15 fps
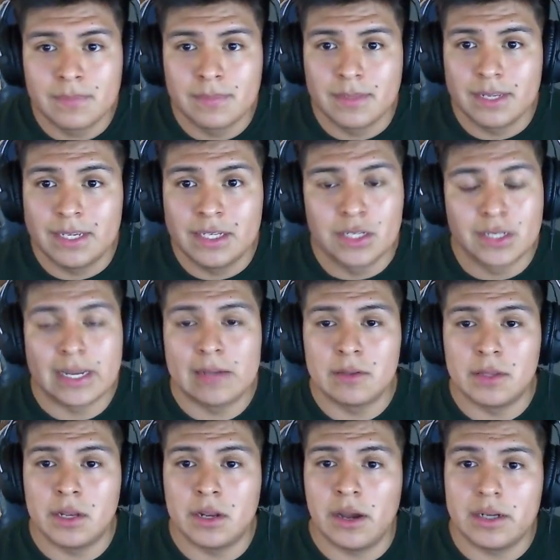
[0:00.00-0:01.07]
he just signed
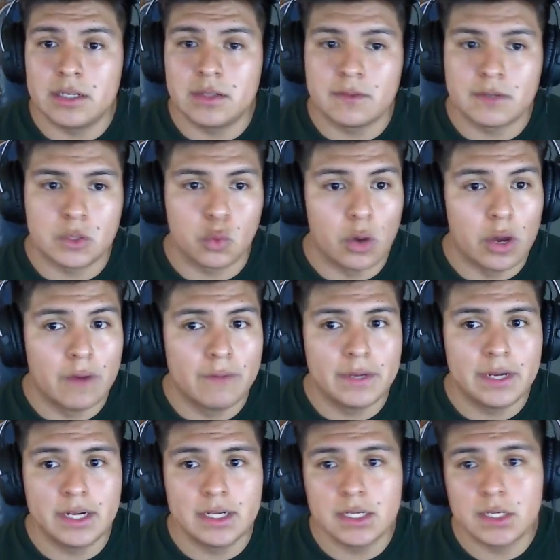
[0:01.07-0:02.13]
with the Dodgers for 12
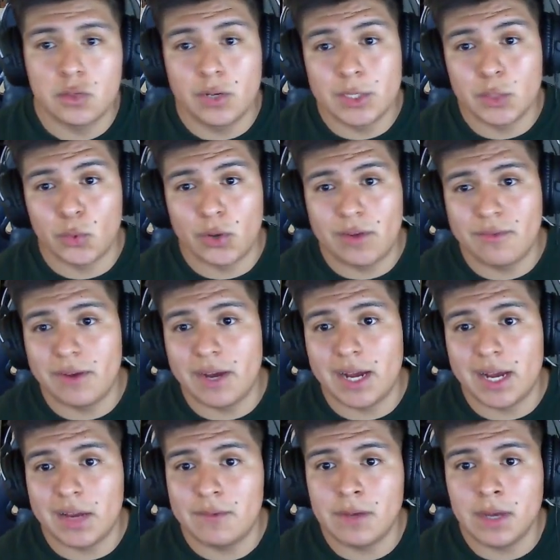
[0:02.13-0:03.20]
years,
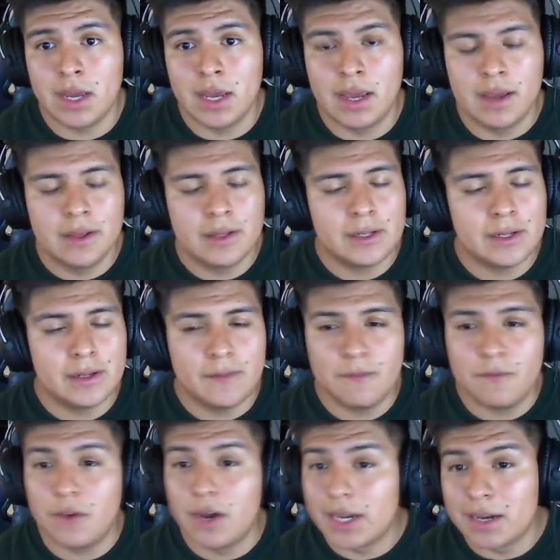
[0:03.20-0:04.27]
325.
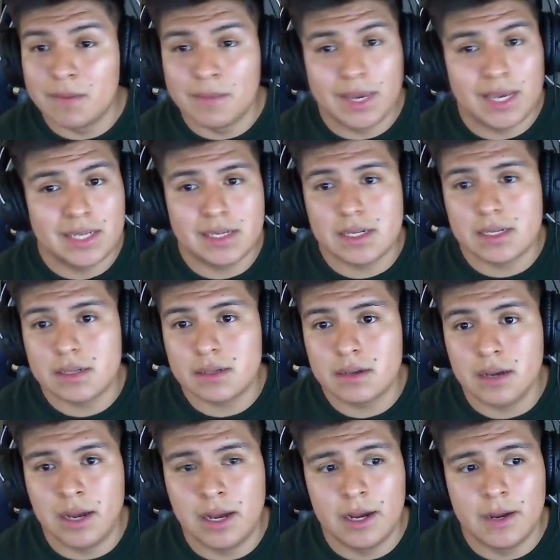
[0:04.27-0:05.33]
Fucking amazing.
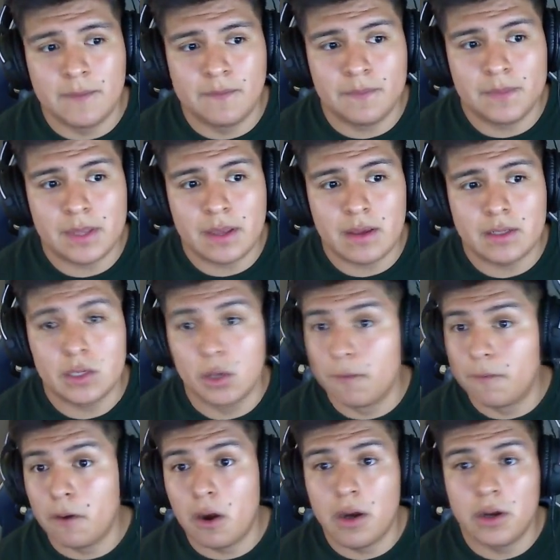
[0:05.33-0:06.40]
So
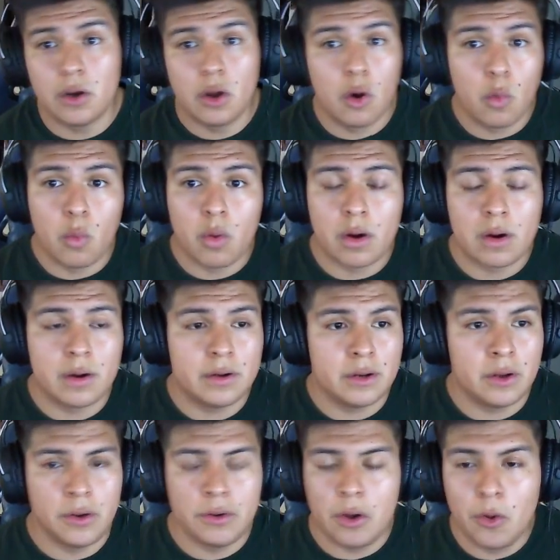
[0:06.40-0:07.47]
far, no
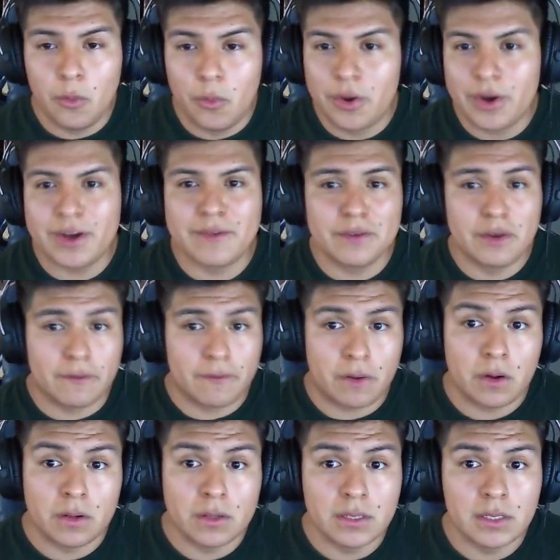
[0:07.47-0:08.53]
word of
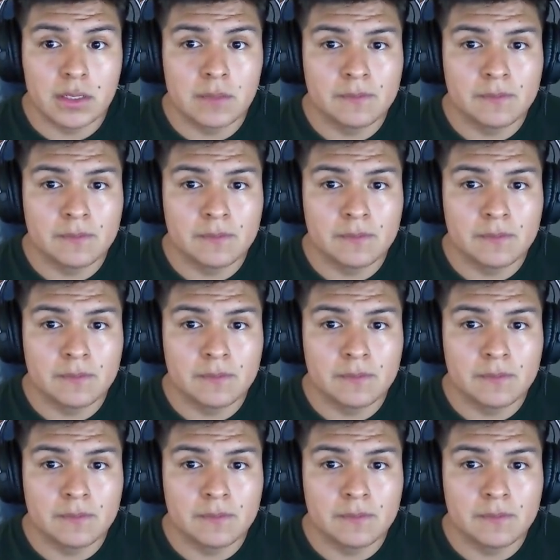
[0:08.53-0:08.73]
deferrals,